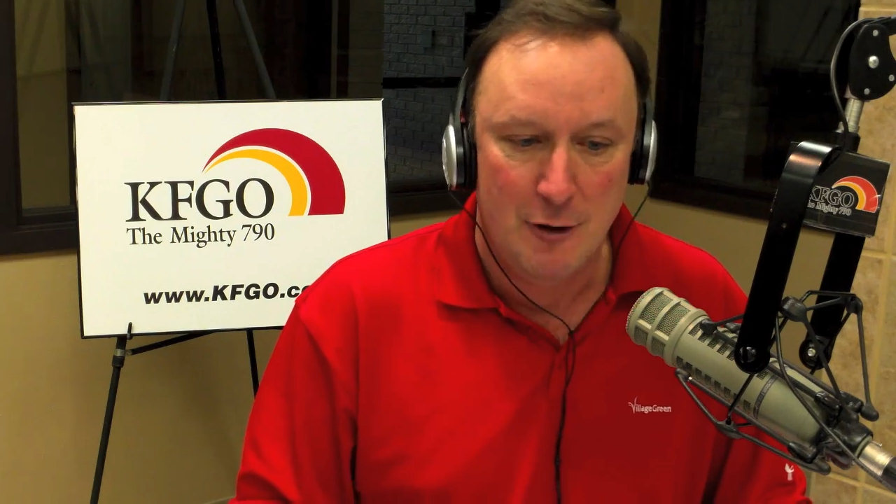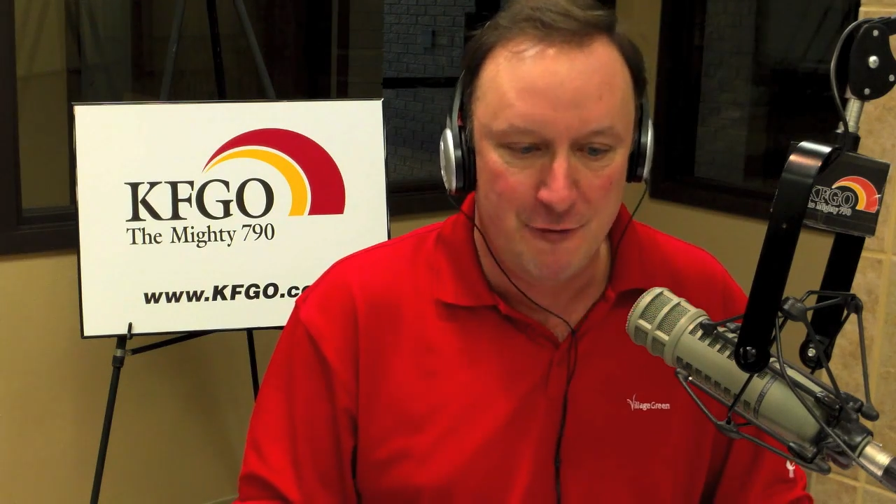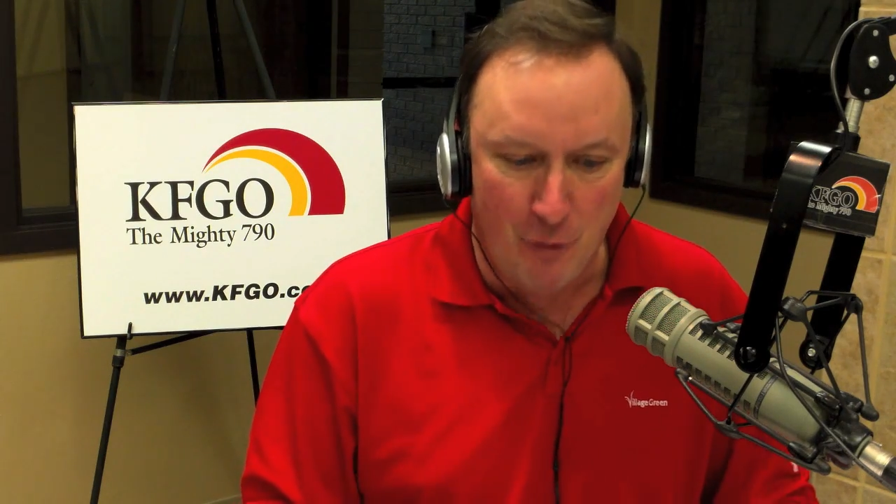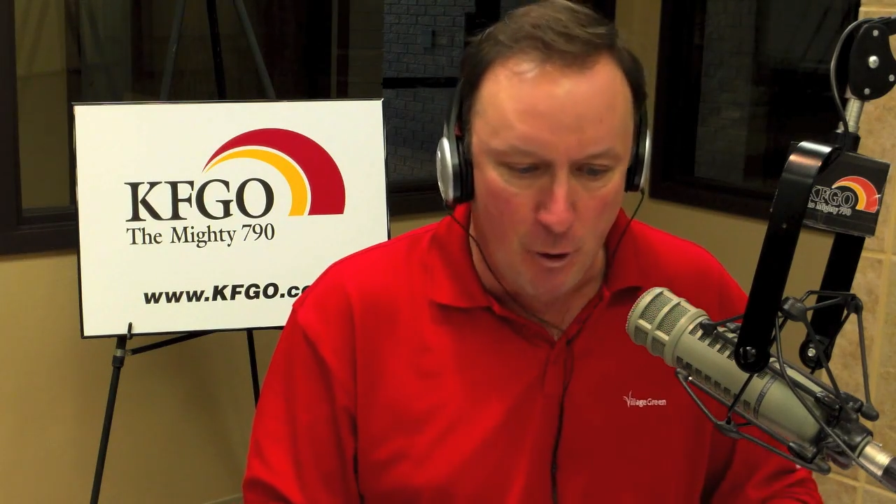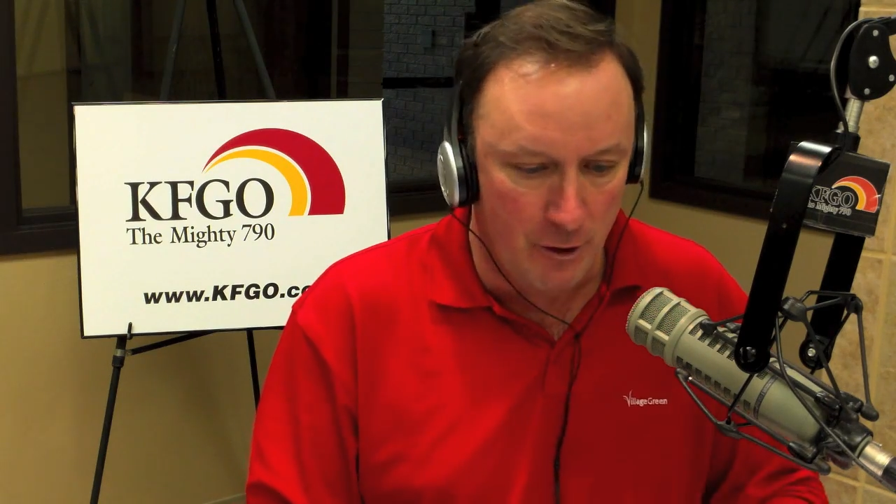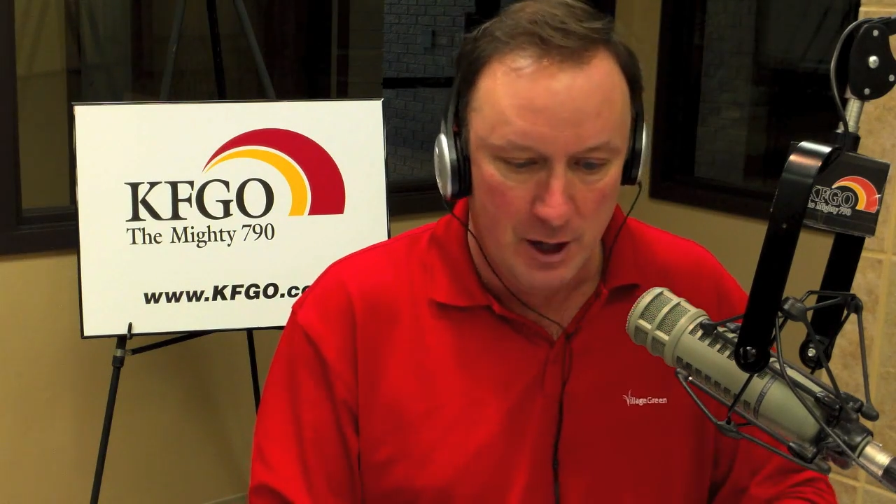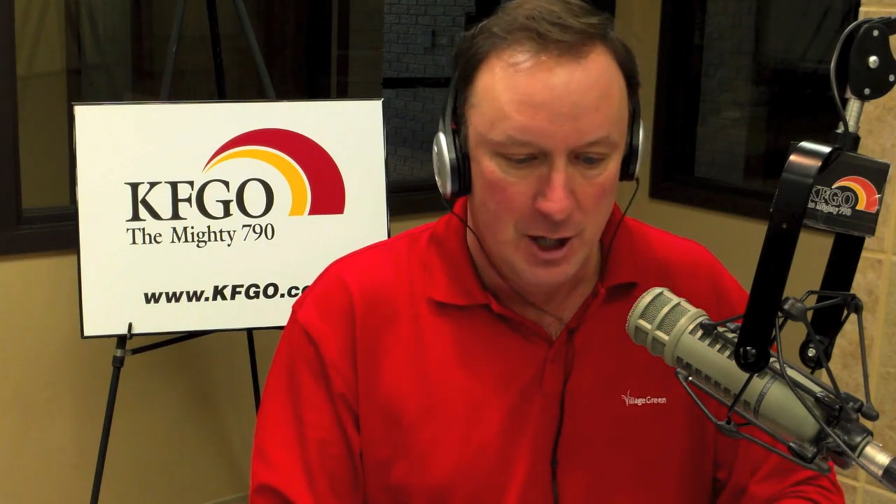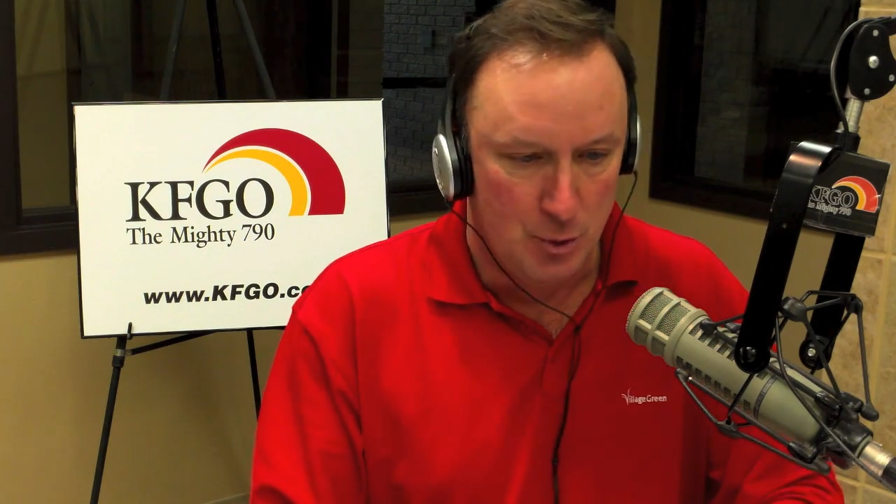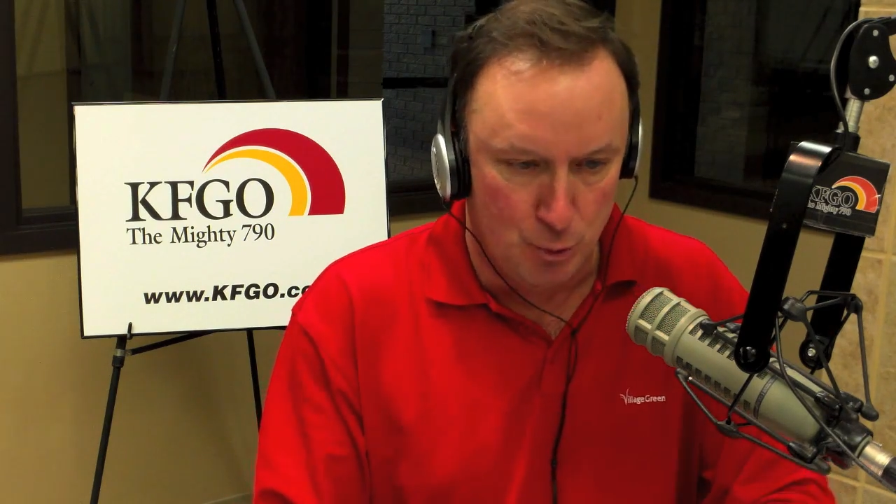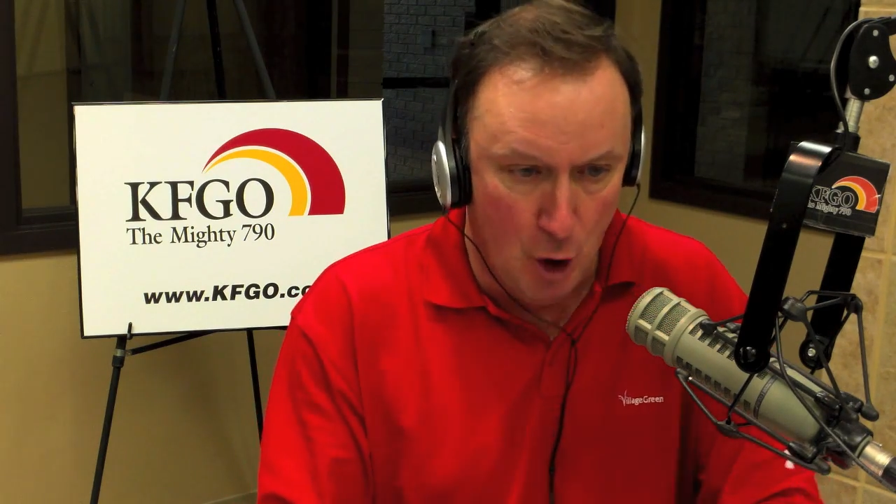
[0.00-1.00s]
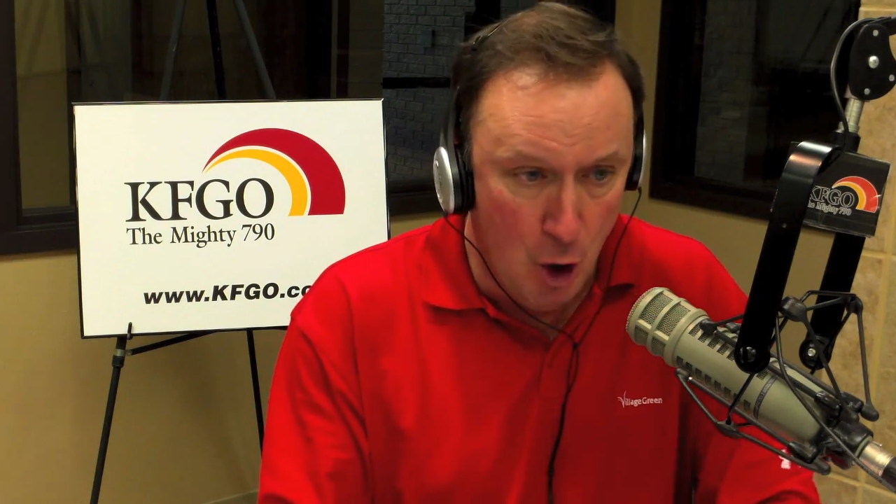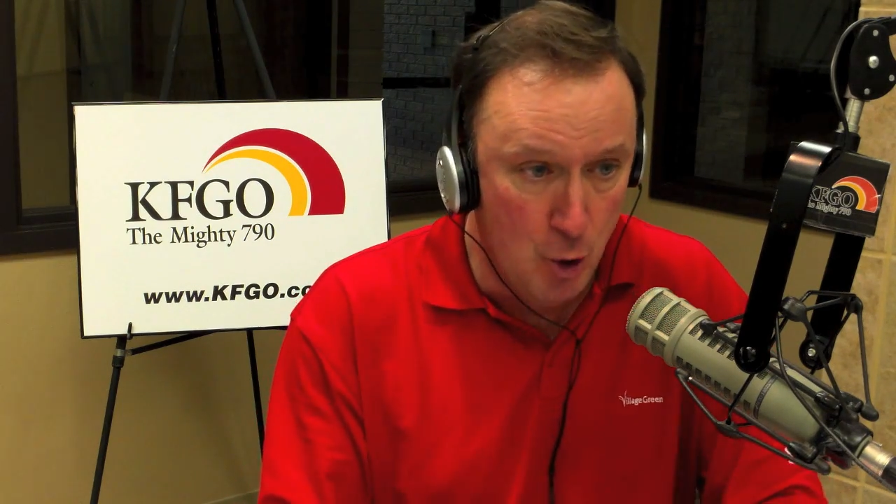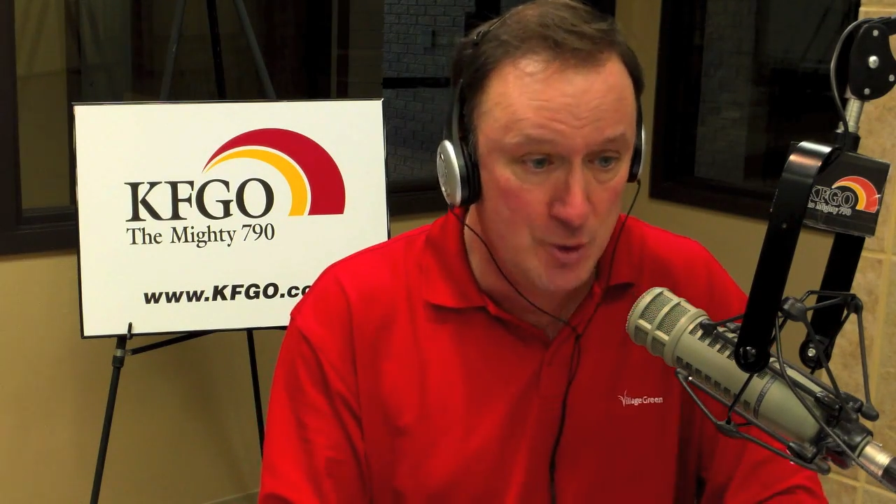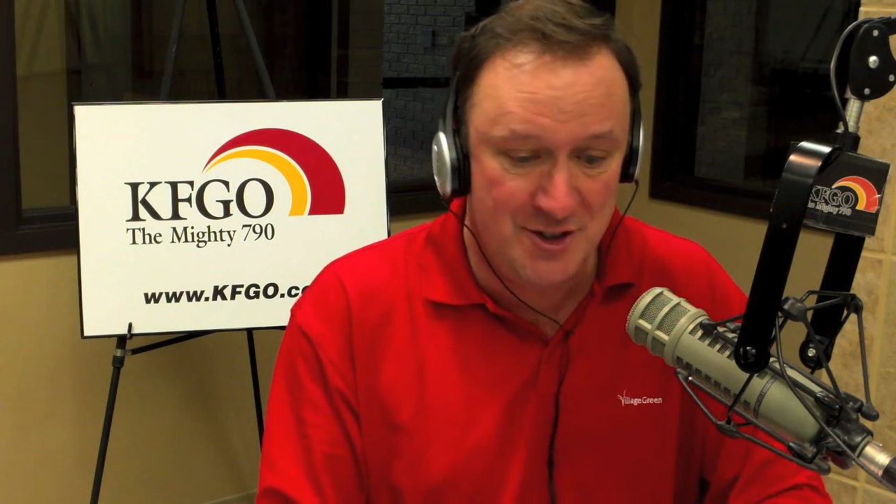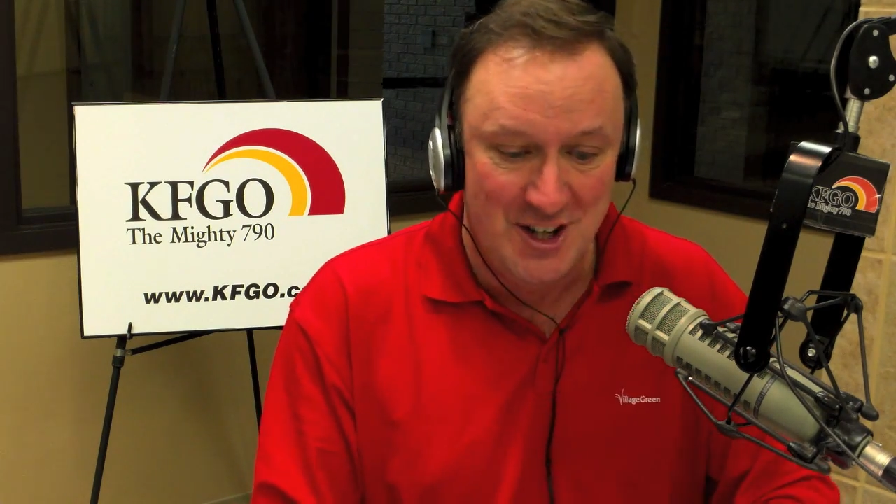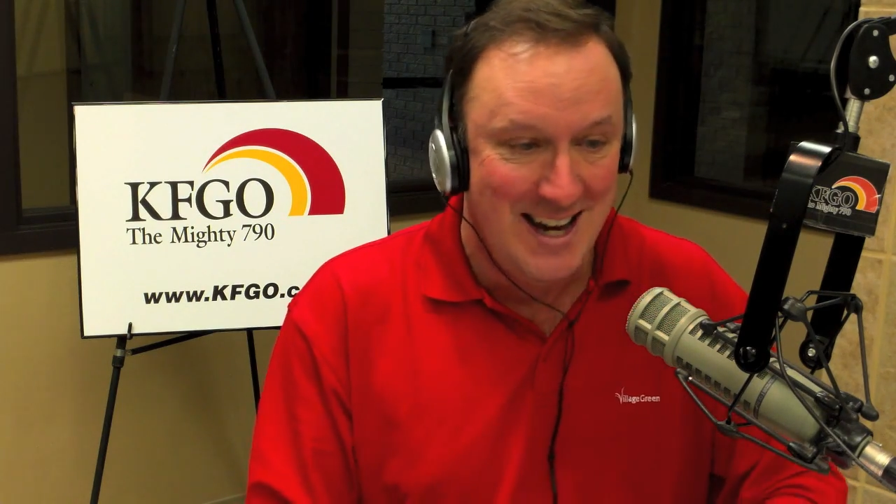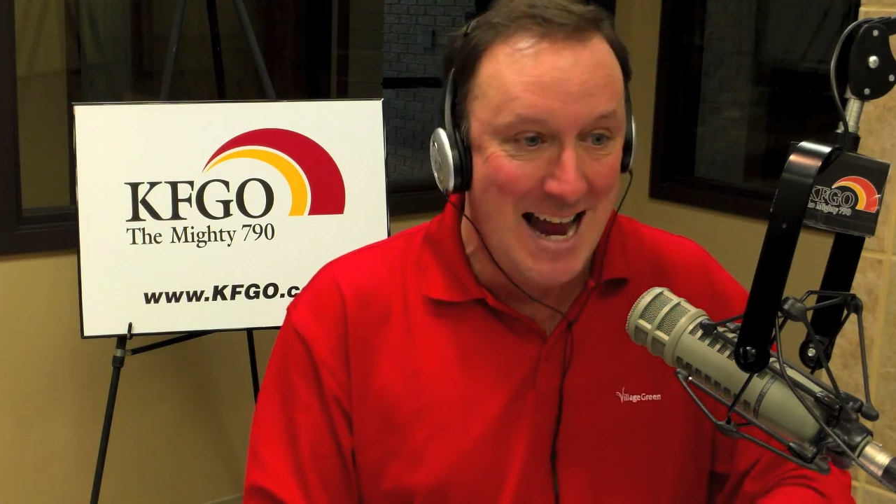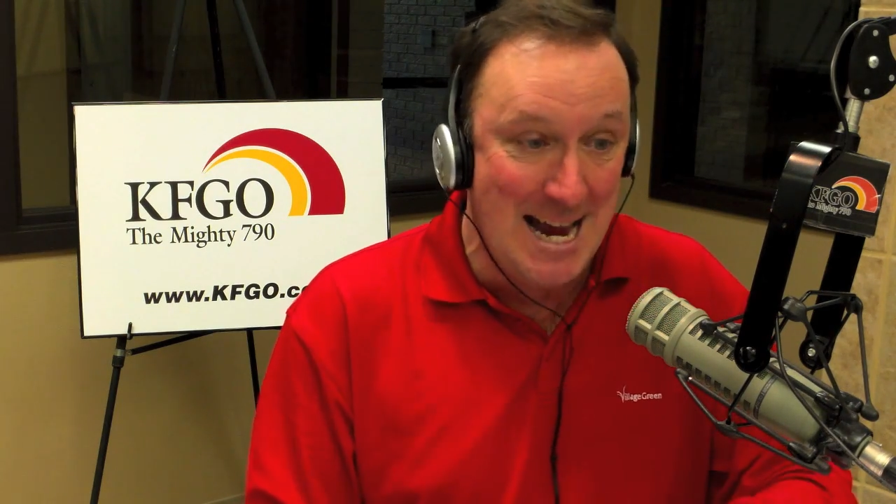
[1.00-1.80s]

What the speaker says: for roads